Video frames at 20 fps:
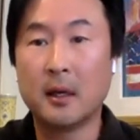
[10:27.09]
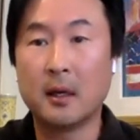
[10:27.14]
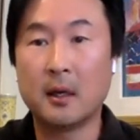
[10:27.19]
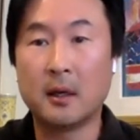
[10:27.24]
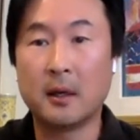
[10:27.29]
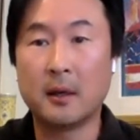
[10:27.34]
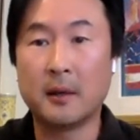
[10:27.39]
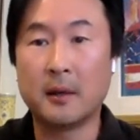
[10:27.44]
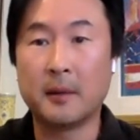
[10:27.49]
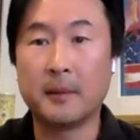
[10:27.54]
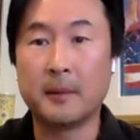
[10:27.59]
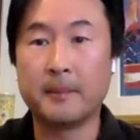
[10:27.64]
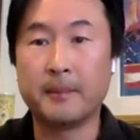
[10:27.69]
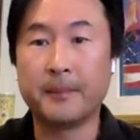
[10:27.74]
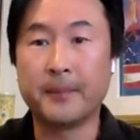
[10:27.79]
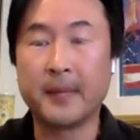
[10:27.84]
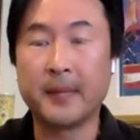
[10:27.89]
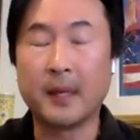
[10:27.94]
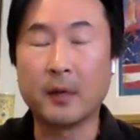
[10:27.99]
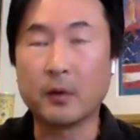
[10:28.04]

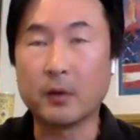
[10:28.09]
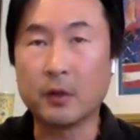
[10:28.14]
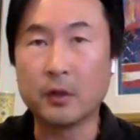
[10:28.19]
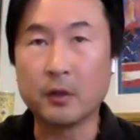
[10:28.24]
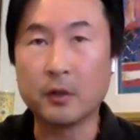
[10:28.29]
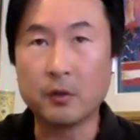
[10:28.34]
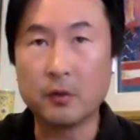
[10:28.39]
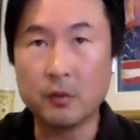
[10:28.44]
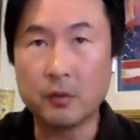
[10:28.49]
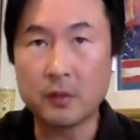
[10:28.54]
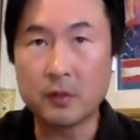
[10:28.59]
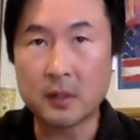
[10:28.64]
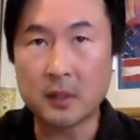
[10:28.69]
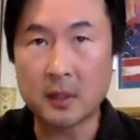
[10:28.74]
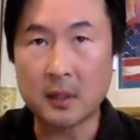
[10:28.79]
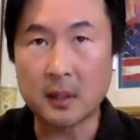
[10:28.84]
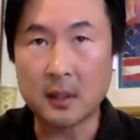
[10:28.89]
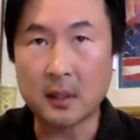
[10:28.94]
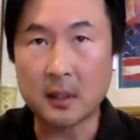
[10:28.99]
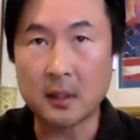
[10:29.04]
They don't use
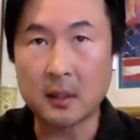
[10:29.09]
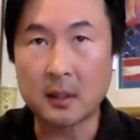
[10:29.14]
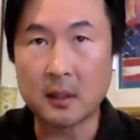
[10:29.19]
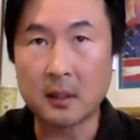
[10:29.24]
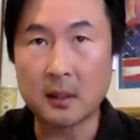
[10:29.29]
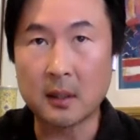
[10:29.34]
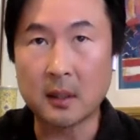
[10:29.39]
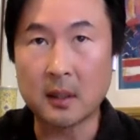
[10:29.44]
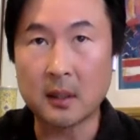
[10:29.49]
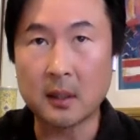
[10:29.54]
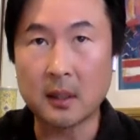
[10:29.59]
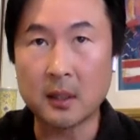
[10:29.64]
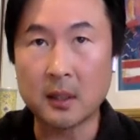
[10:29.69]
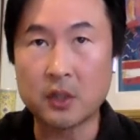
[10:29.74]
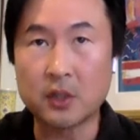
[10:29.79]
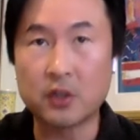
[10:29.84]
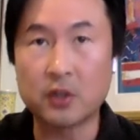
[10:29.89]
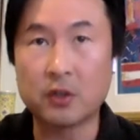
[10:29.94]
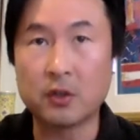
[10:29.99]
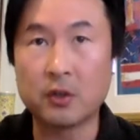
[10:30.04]
a
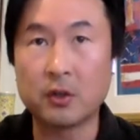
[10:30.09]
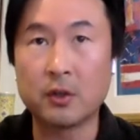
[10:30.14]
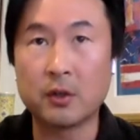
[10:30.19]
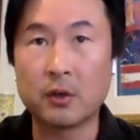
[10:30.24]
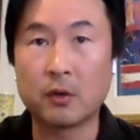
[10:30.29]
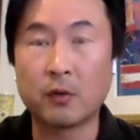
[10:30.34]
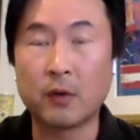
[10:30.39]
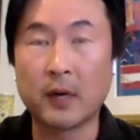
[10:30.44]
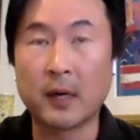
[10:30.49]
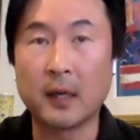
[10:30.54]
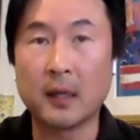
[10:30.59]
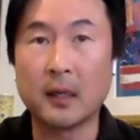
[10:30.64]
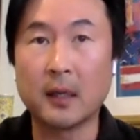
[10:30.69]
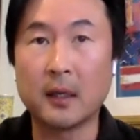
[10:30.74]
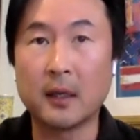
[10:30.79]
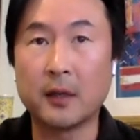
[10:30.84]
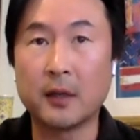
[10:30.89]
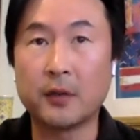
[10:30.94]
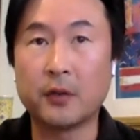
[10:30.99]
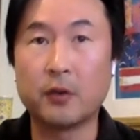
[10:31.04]
insured or
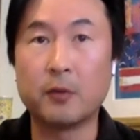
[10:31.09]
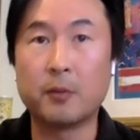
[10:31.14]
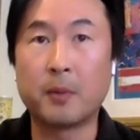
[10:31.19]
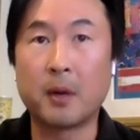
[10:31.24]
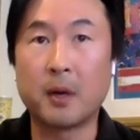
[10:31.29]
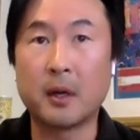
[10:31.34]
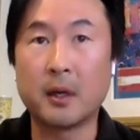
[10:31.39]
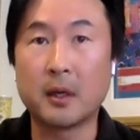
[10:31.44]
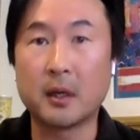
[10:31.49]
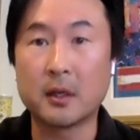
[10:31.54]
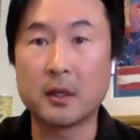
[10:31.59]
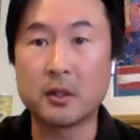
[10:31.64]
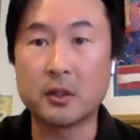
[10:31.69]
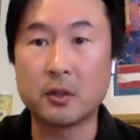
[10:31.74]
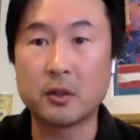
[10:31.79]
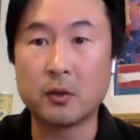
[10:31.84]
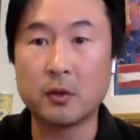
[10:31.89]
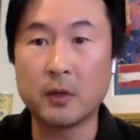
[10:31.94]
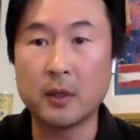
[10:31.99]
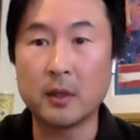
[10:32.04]
regulated third-party
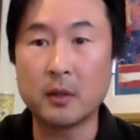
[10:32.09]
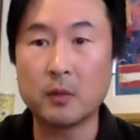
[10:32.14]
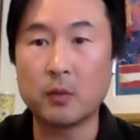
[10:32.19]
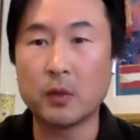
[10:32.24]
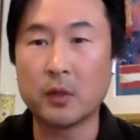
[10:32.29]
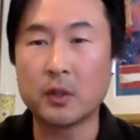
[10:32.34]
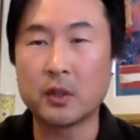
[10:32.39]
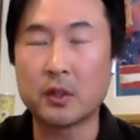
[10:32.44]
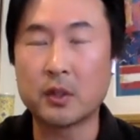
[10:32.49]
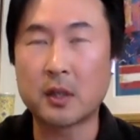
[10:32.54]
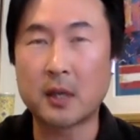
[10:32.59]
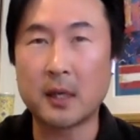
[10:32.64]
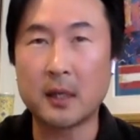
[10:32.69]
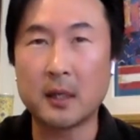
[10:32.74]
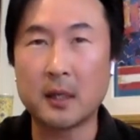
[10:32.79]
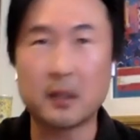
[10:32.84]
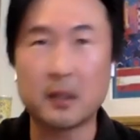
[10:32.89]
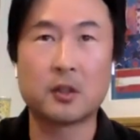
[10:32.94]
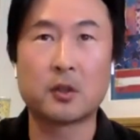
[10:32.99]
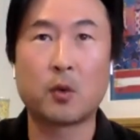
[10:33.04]
custodian, which
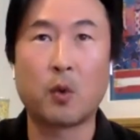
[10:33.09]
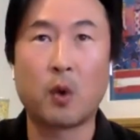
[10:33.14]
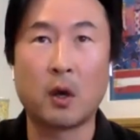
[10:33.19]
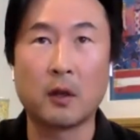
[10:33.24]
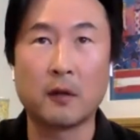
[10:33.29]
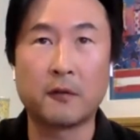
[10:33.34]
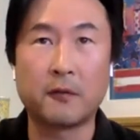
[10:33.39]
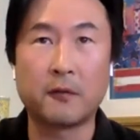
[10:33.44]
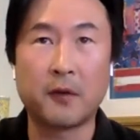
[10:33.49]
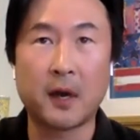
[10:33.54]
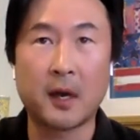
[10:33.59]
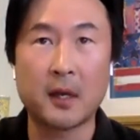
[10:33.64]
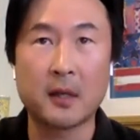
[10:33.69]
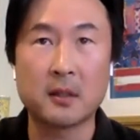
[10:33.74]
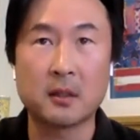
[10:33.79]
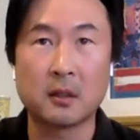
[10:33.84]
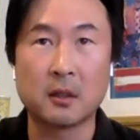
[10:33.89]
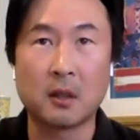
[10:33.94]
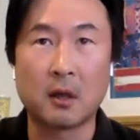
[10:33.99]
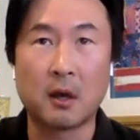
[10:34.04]
kind of
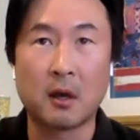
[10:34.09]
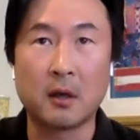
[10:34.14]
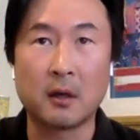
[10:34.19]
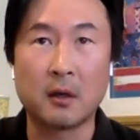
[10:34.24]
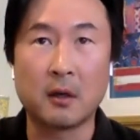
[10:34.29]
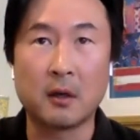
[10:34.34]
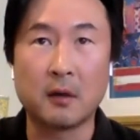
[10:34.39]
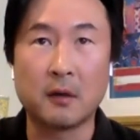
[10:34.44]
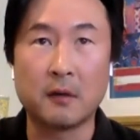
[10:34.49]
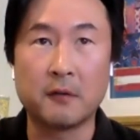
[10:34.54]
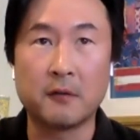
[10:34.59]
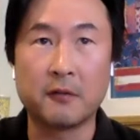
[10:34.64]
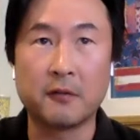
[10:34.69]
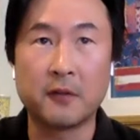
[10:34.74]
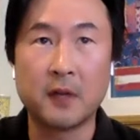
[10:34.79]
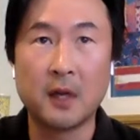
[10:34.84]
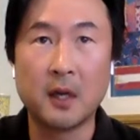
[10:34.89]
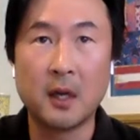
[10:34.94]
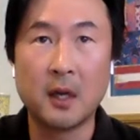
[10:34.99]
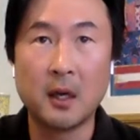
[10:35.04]
disqualifies a lot of
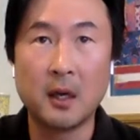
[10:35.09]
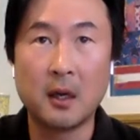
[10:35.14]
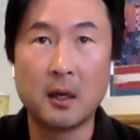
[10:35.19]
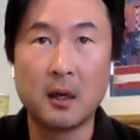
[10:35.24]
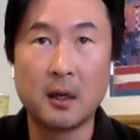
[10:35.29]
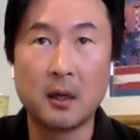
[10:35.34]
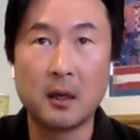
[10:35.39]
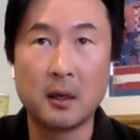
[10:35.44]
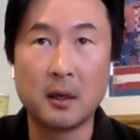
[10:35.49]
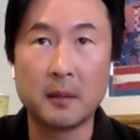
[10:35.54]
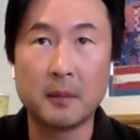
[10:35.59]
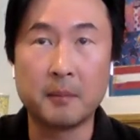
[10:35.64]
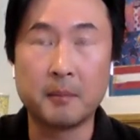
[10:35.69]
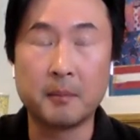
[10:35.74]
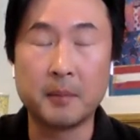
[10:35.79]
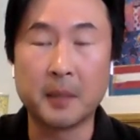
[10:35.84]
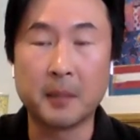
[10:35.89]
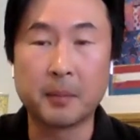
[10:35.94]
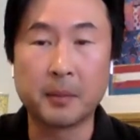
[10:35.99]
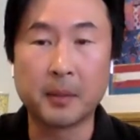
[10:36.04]

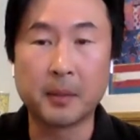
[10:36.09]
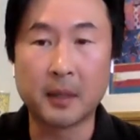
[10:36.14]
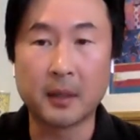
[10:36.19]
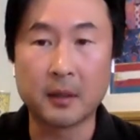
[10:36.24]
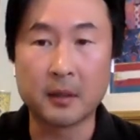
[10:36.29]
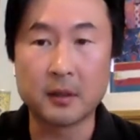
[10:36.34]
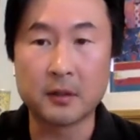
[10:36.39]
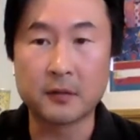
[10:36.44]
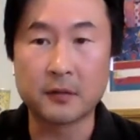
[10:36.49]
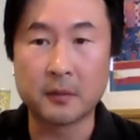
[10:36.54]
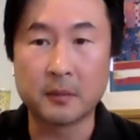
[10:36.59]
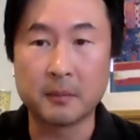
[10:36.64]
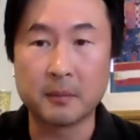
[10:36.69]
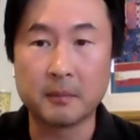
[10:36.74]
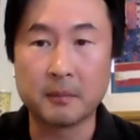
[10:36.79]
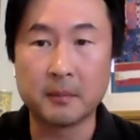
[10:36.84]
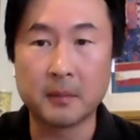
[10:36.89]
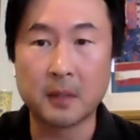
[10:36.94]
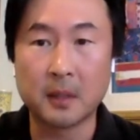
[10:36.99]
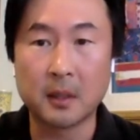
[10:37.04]
big players
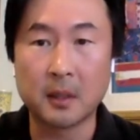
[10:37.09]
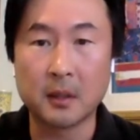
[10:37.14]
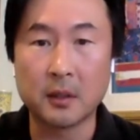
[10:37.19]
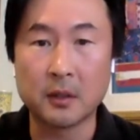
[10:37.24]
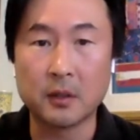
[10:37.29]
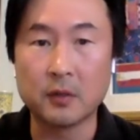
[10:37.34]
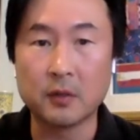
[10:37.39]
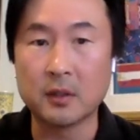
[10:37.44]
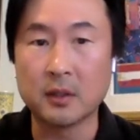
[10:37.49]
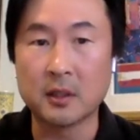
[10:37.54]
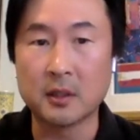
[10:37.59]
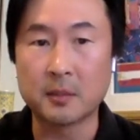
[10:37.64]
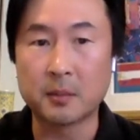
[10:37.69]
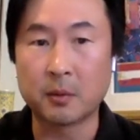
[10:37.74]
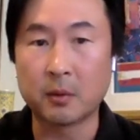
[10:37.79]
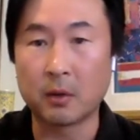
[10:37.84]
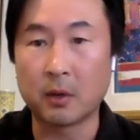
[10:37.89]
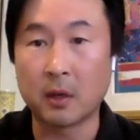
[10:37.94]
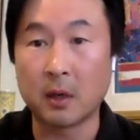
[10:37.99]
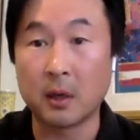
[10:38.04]
from using this
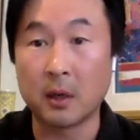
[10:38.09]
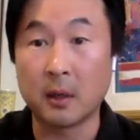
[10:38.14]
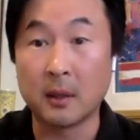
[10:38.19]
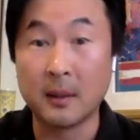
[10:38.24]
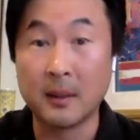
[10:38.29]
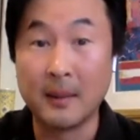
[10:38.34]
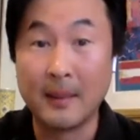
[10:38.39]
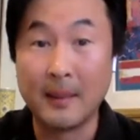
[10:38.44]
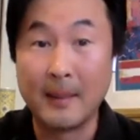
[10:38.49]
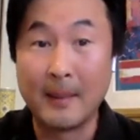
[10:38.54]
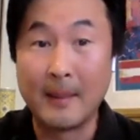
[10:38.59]
protocol.